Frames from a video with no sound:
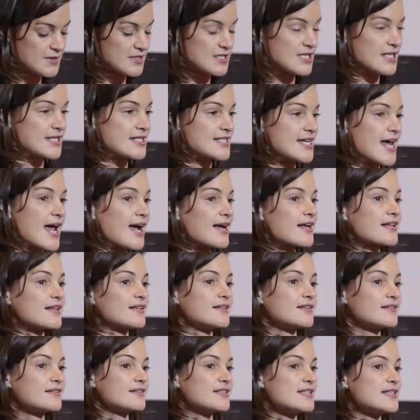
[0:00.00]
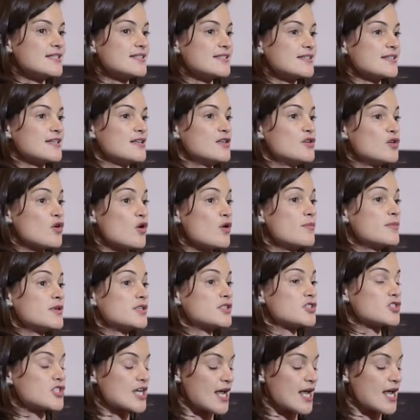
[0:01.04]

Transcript: to tackle these enormous